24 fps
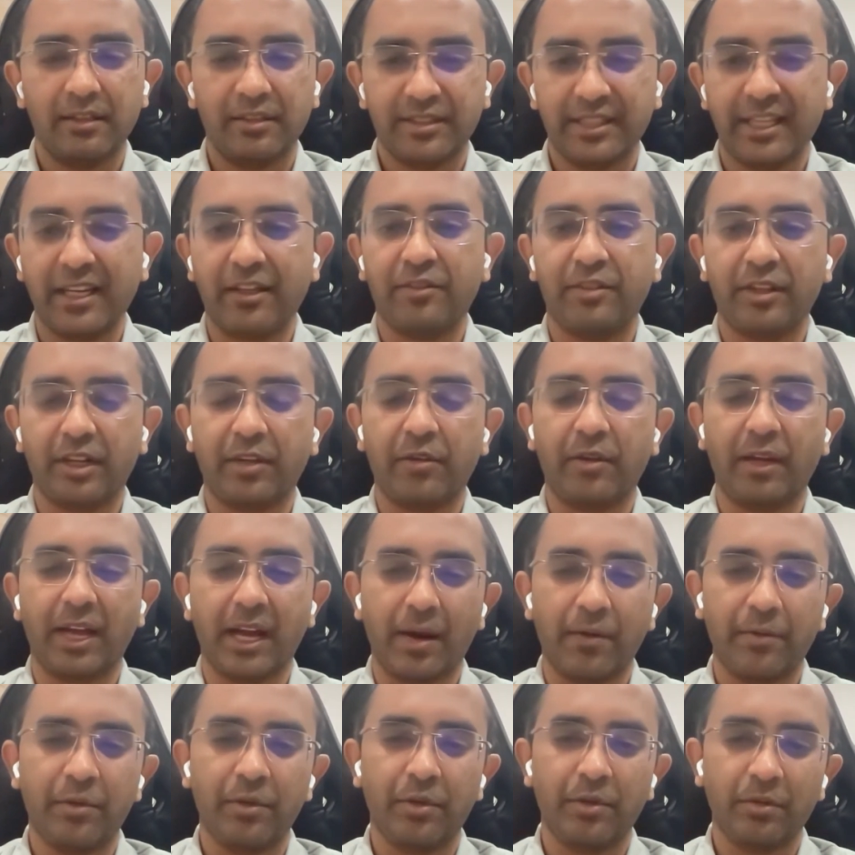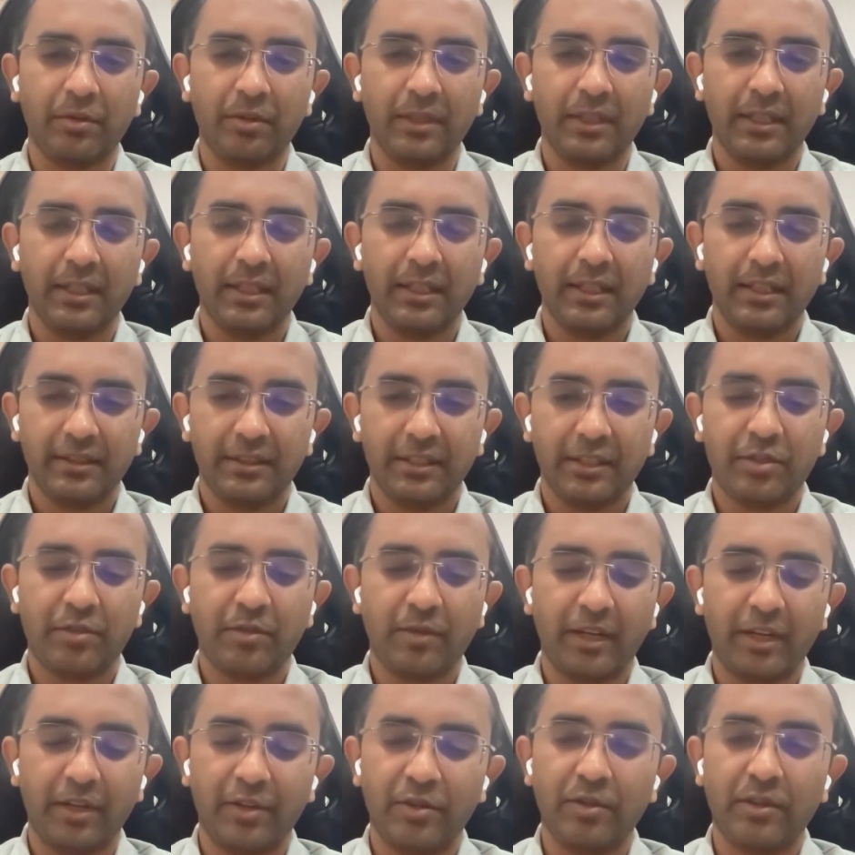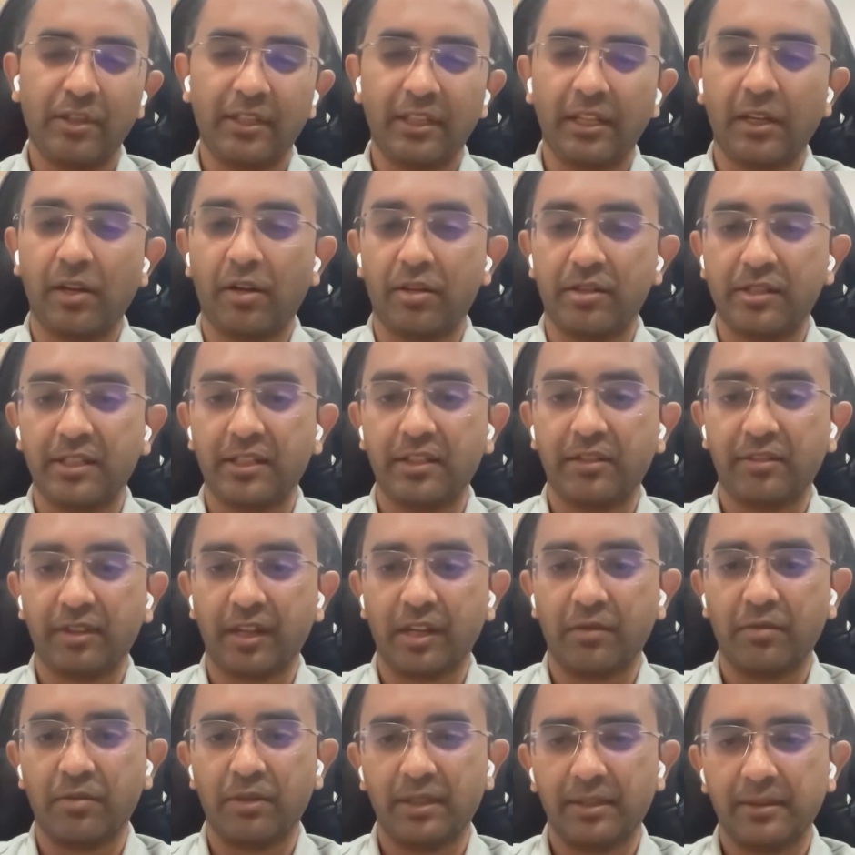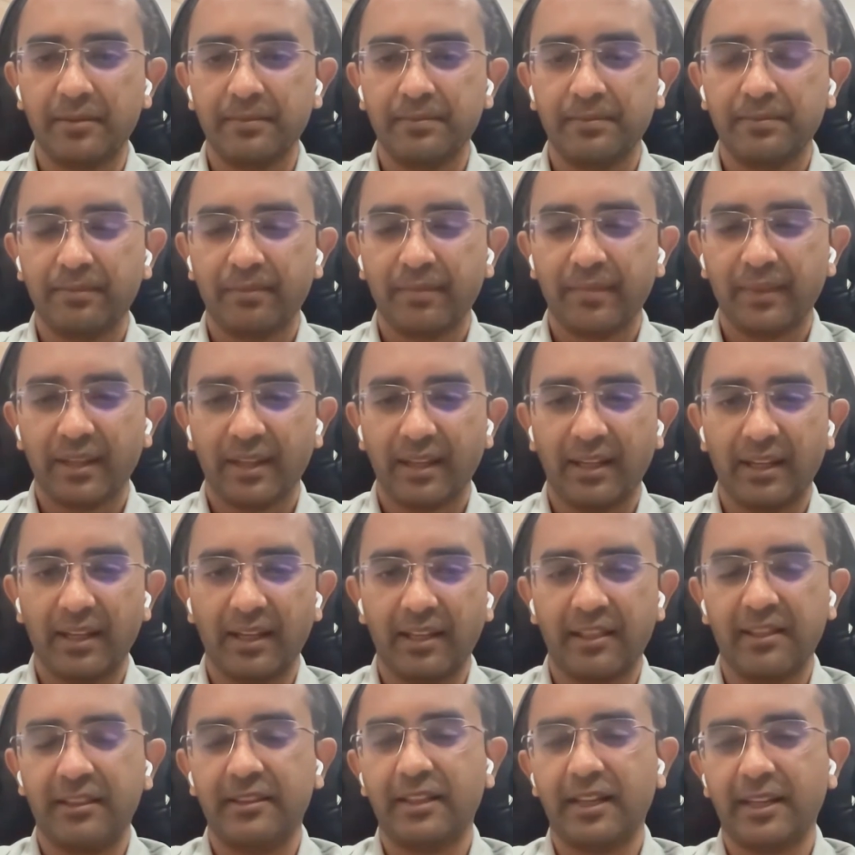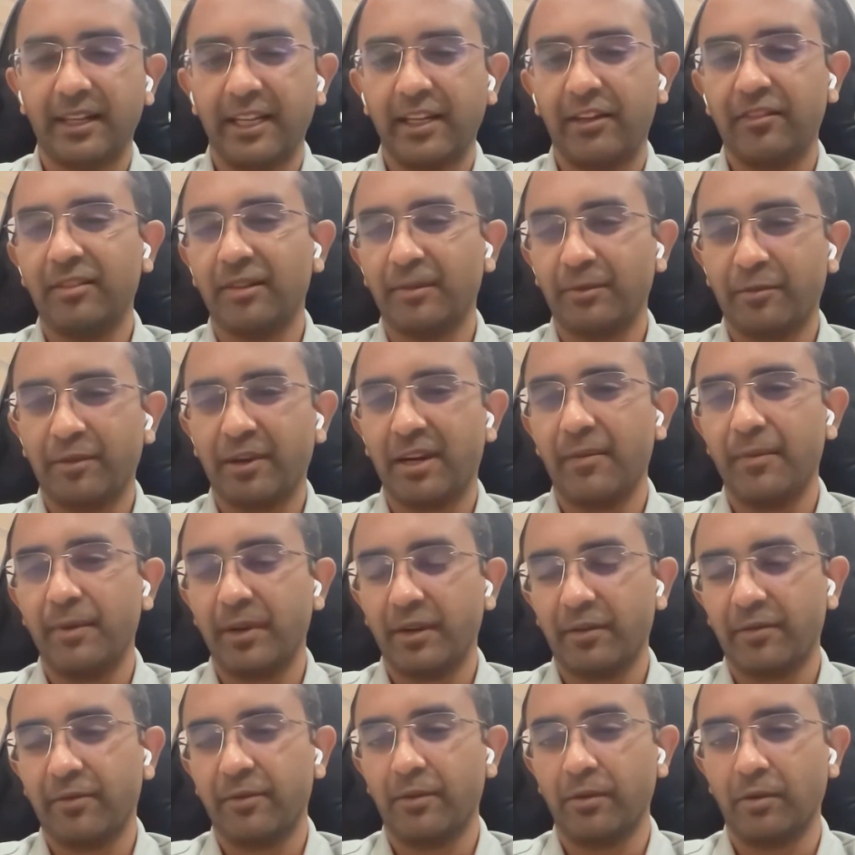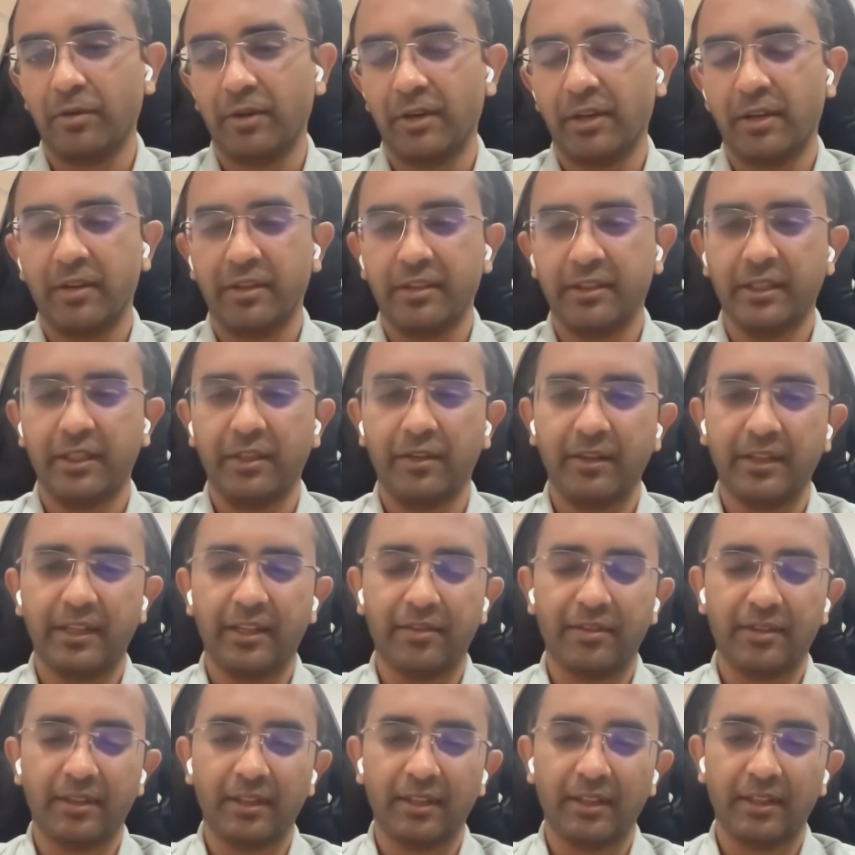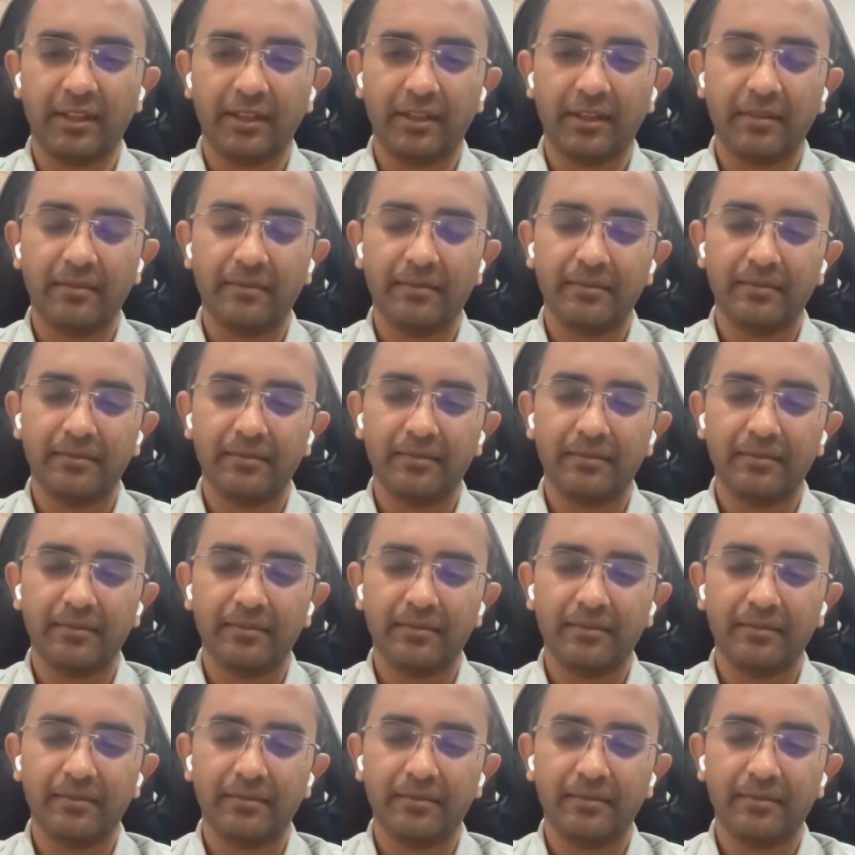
checks that you have to do just to ensure that your logic is sound. And I think that eats up quite a bit of code in the unit testing layer.